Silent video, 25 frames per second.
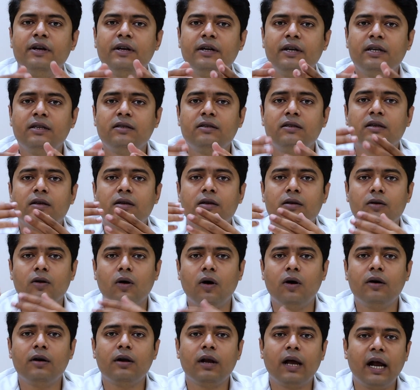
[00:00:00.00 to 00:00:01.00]
is
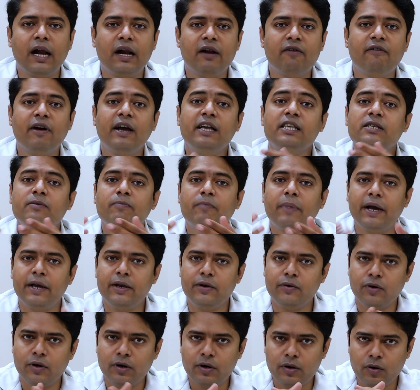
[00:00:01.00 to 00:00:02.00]
not advised by
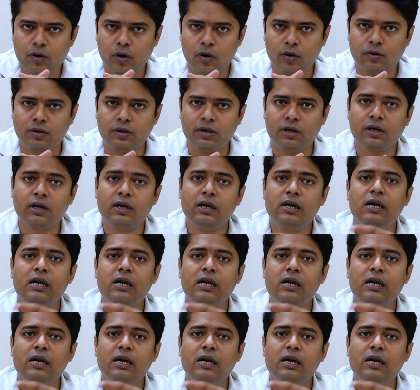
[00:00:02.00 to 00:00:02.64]
your doctor.